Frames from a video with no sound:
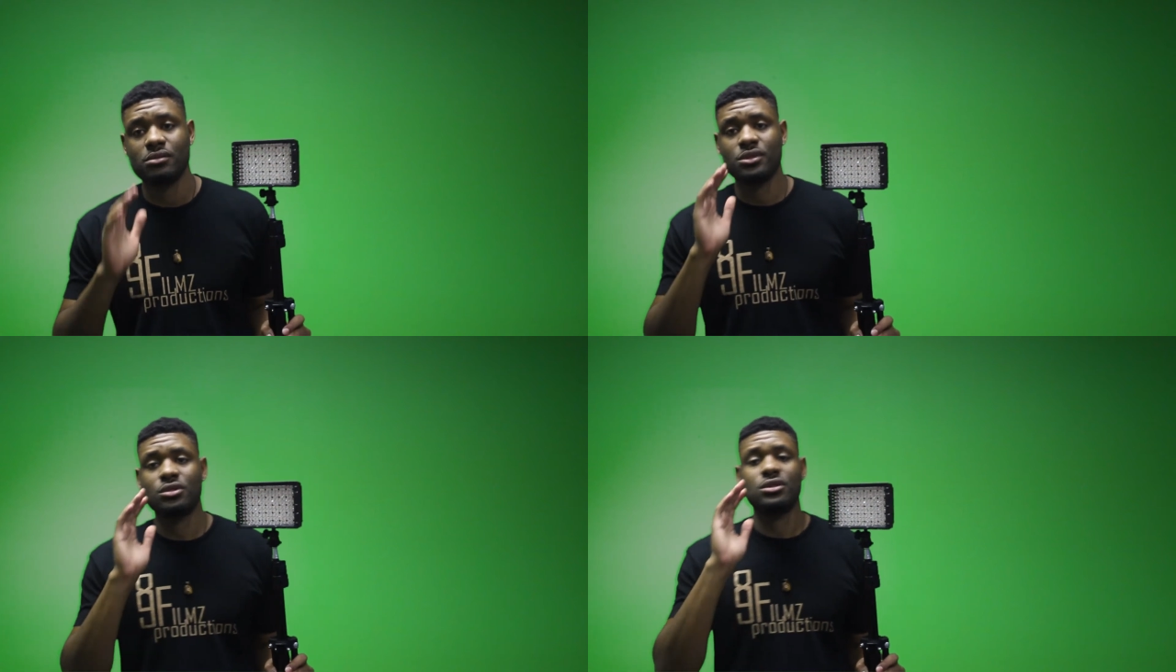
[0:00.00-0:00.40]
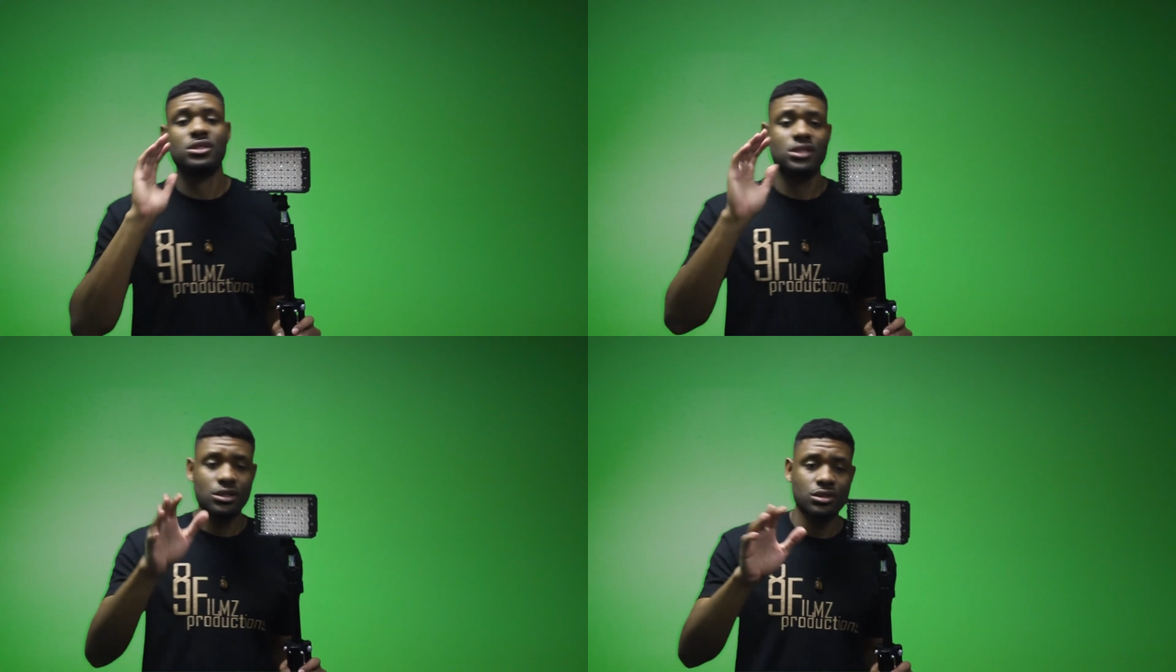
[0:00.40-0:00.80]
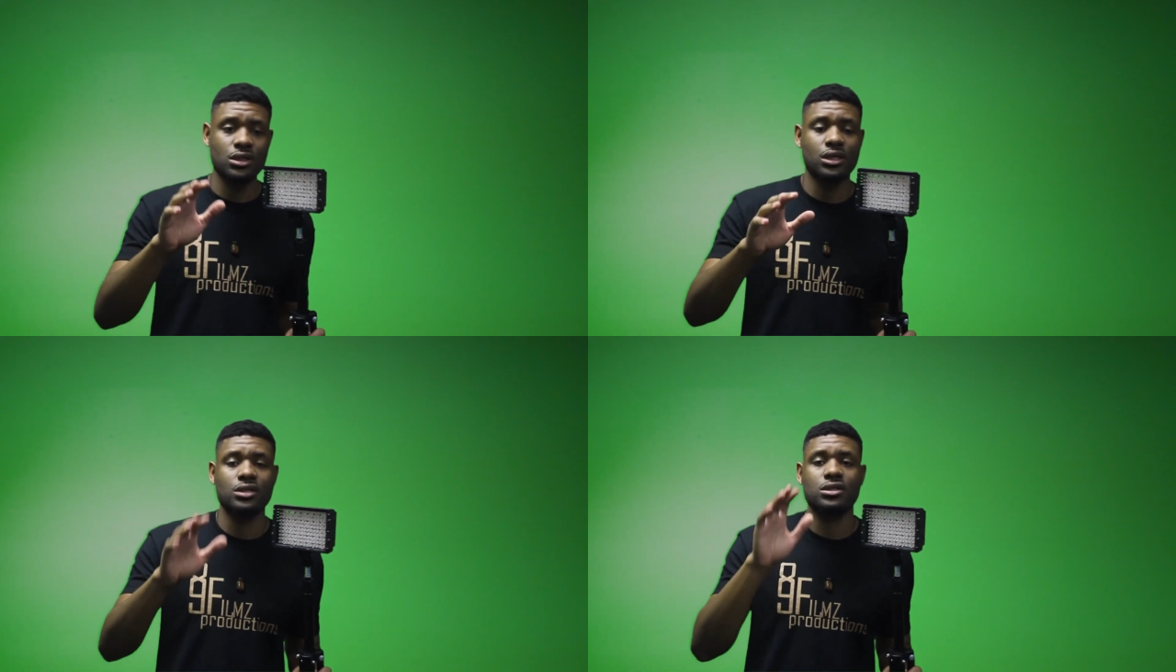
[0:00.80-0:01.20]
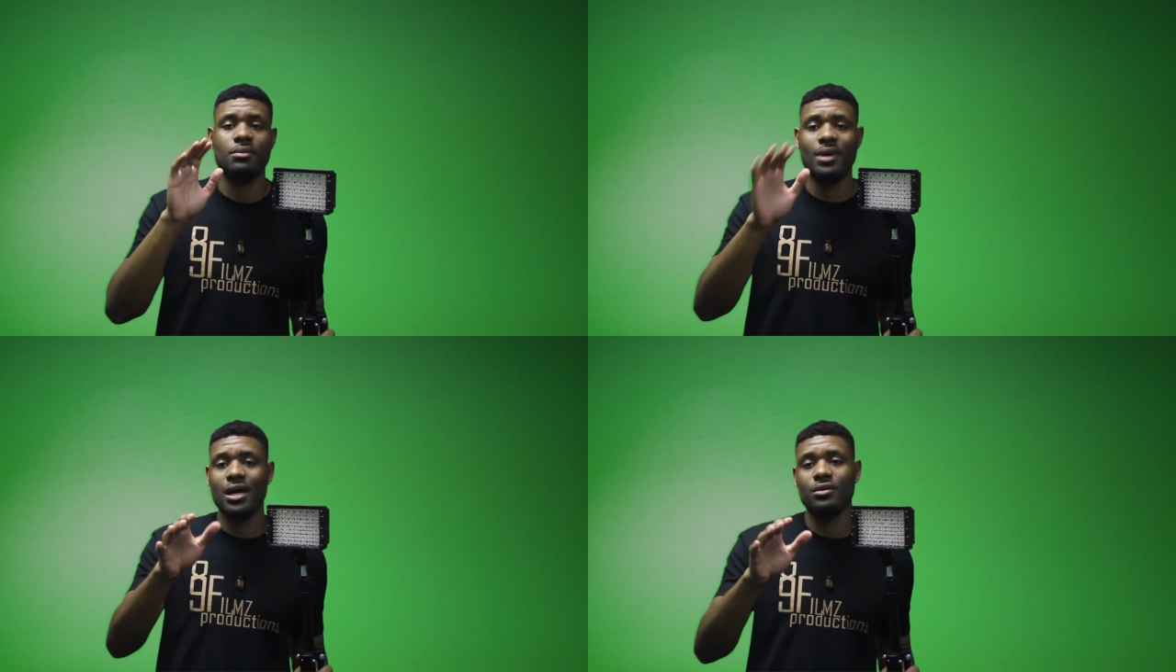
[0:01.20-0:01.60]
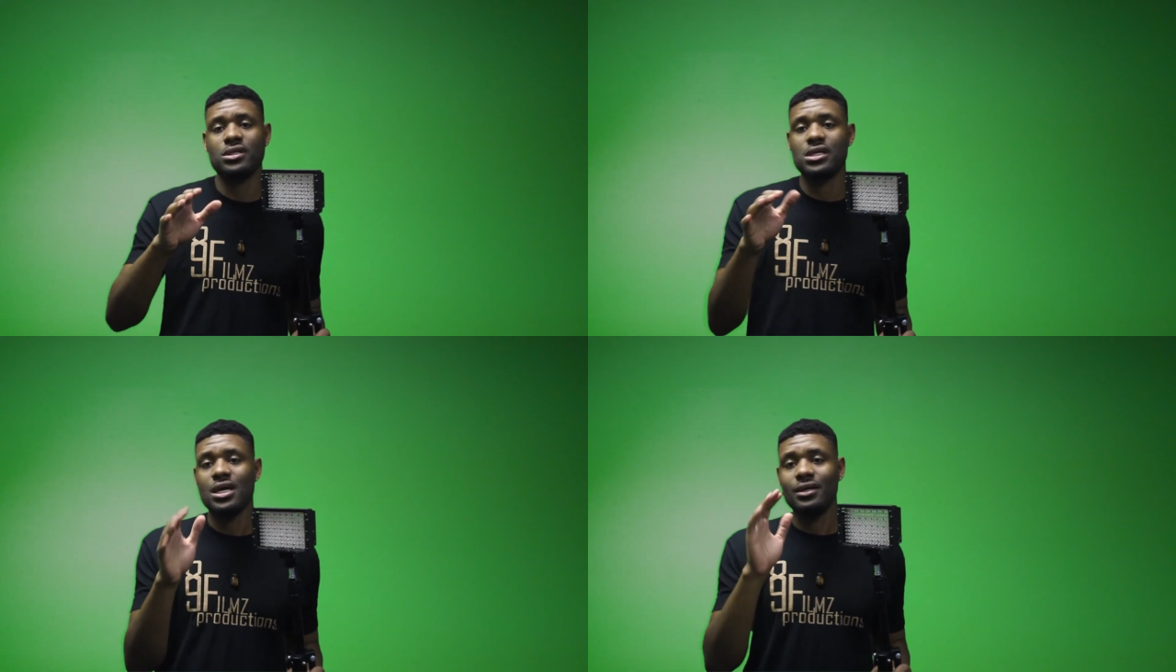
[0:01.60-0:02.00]
I'm going to send you the link to the
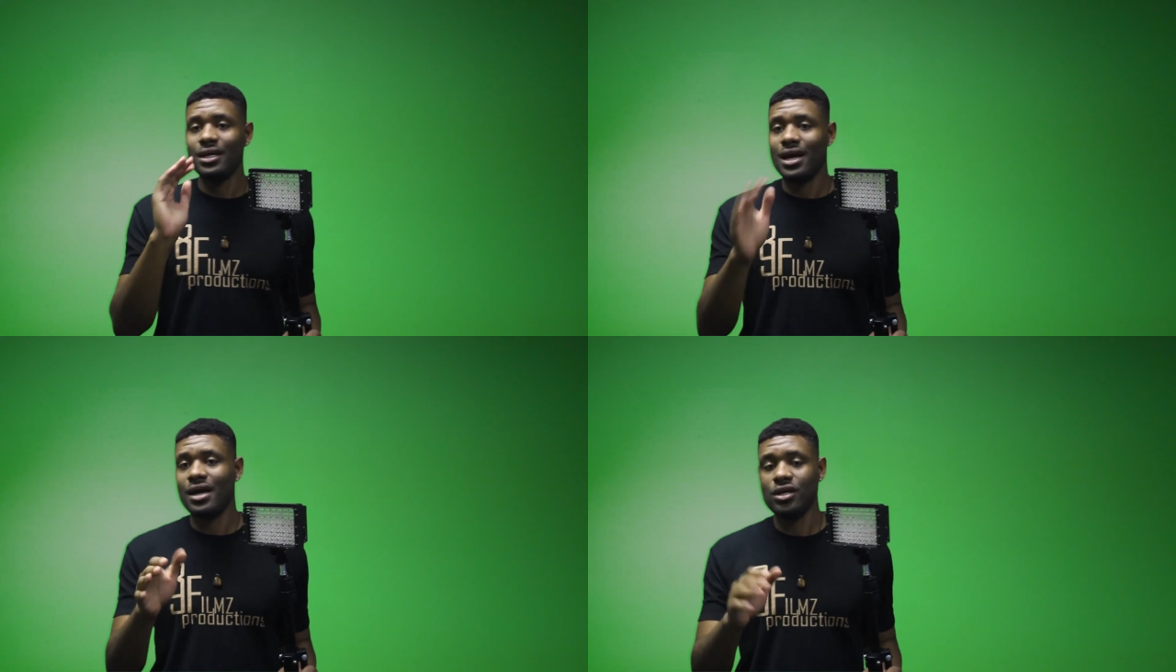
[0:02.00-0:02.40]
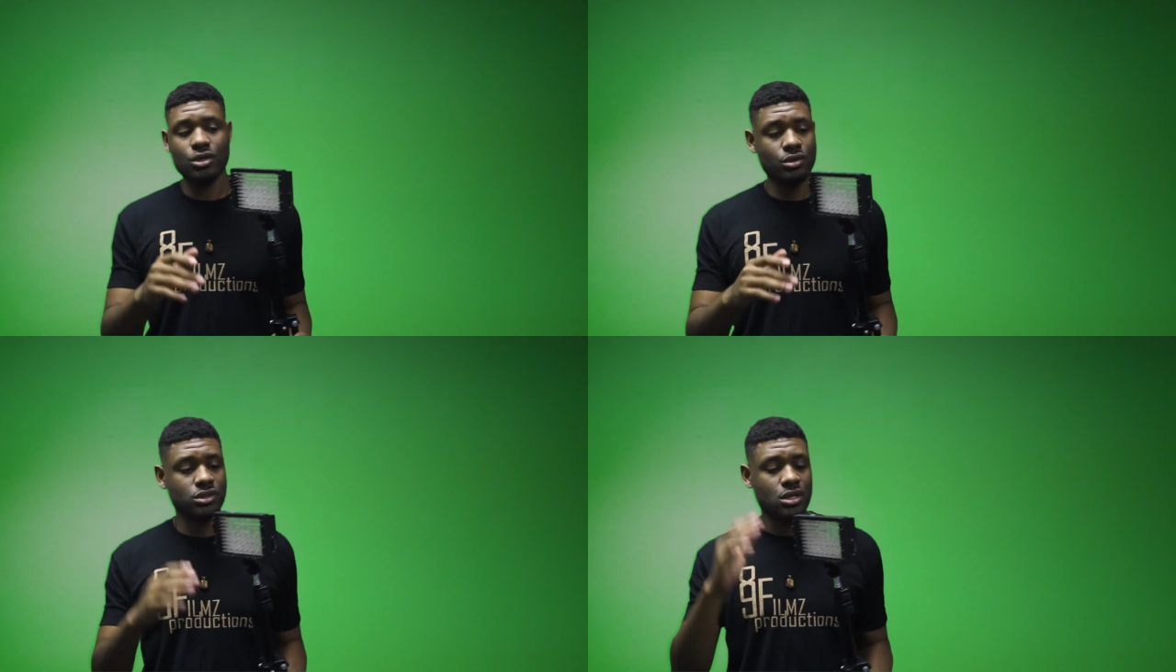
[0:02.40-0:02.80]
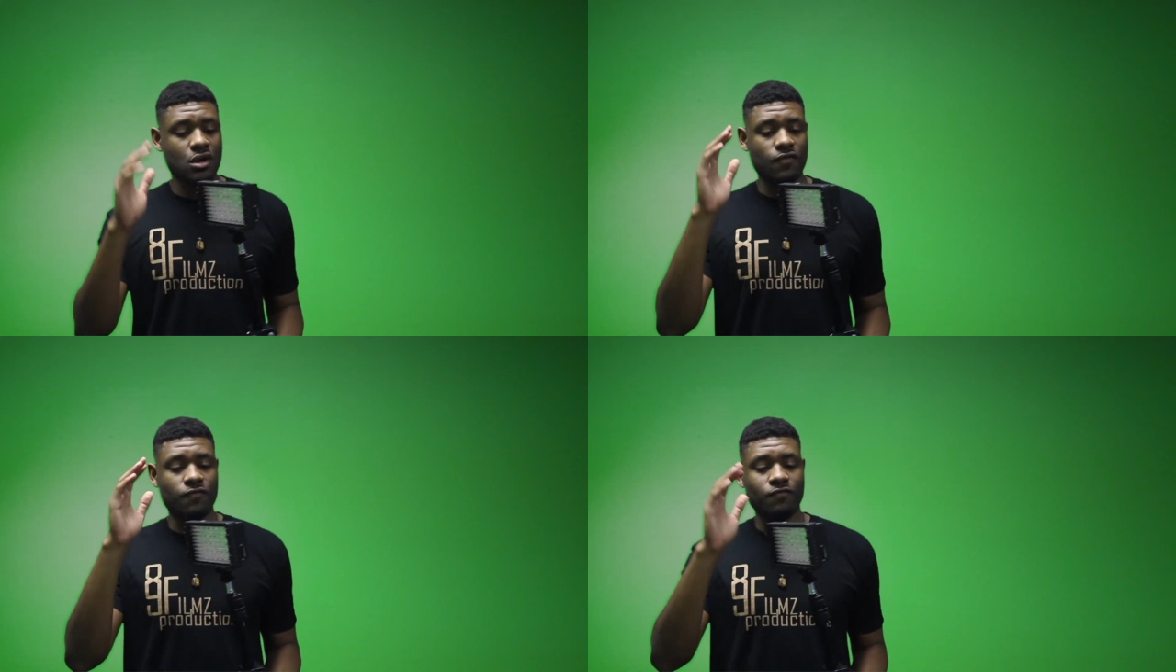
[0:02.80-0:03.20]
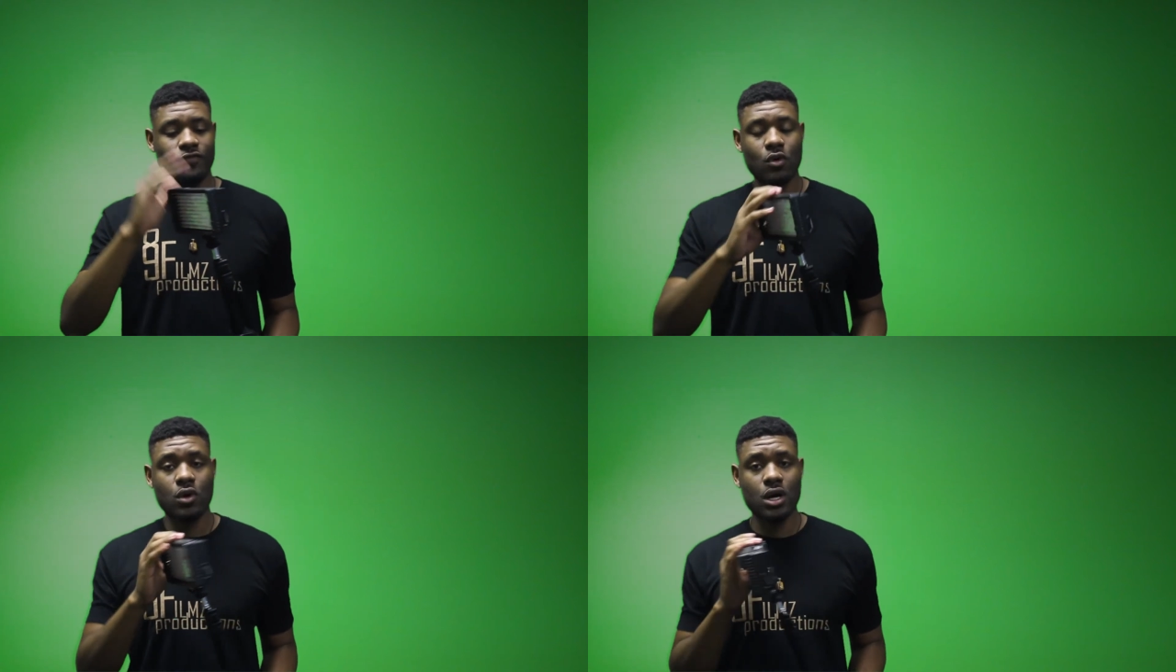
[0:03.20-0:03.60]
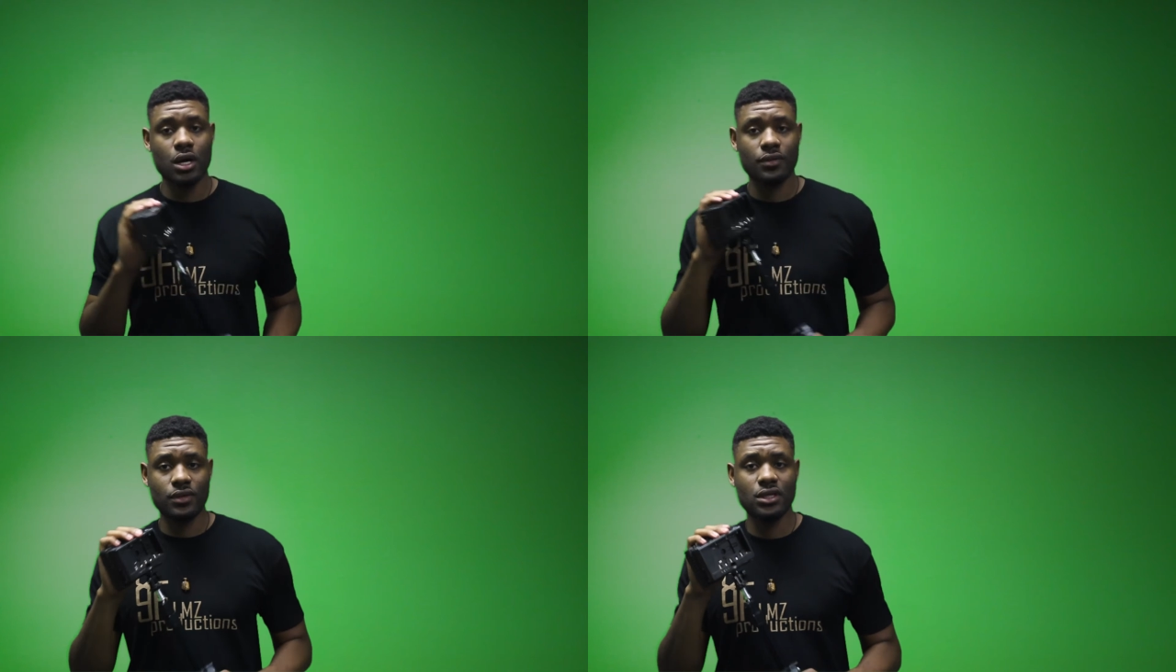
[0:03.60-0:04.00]
batteries that I use
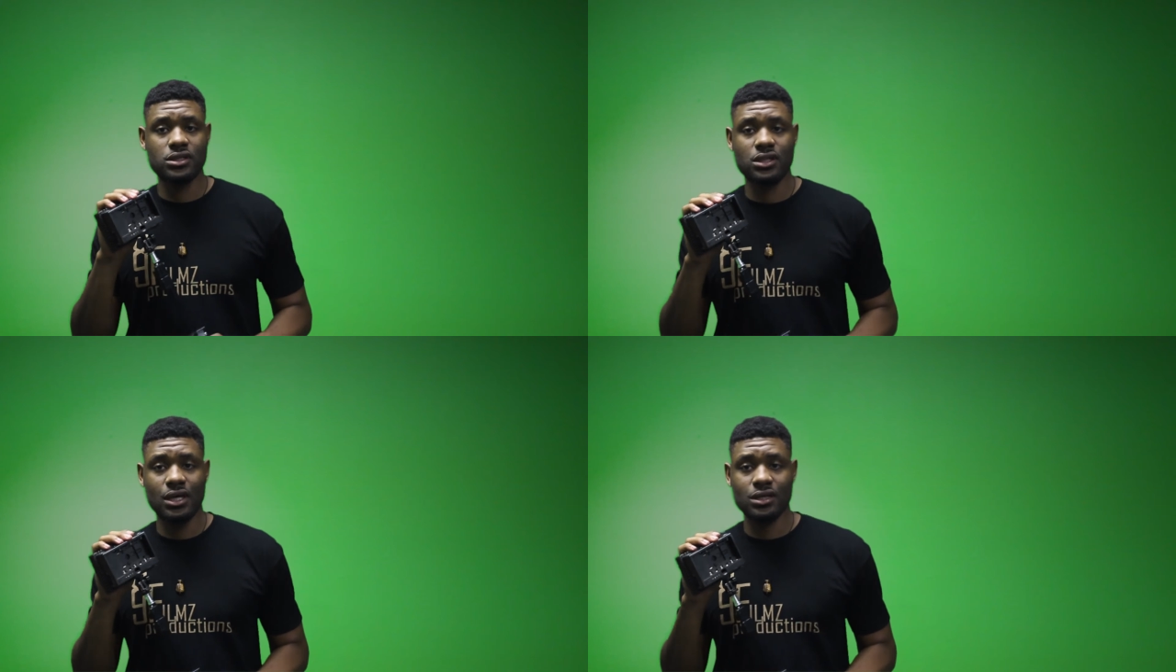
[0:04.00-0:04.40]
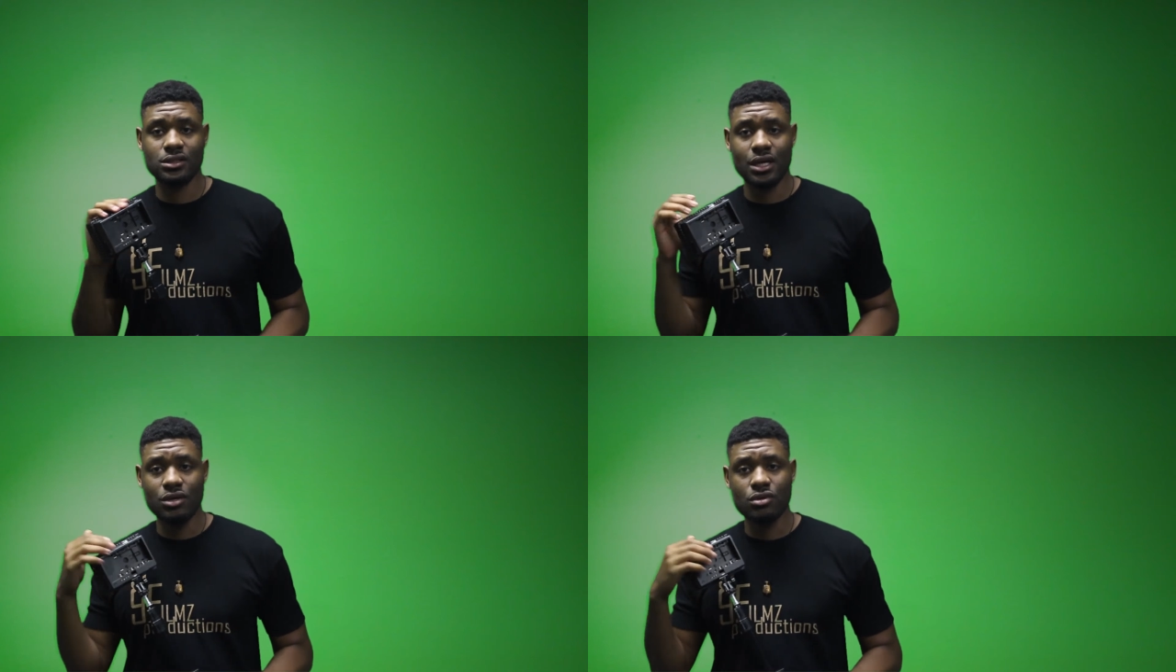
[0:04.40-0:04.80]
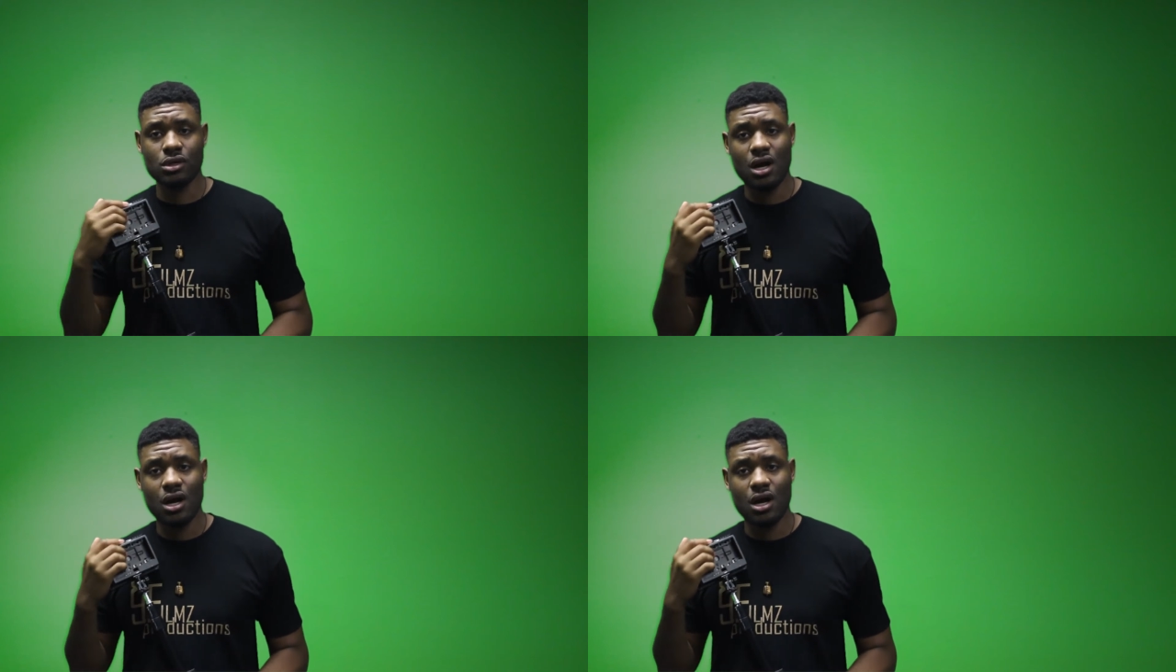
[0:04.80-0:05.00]
for these things. Now, you can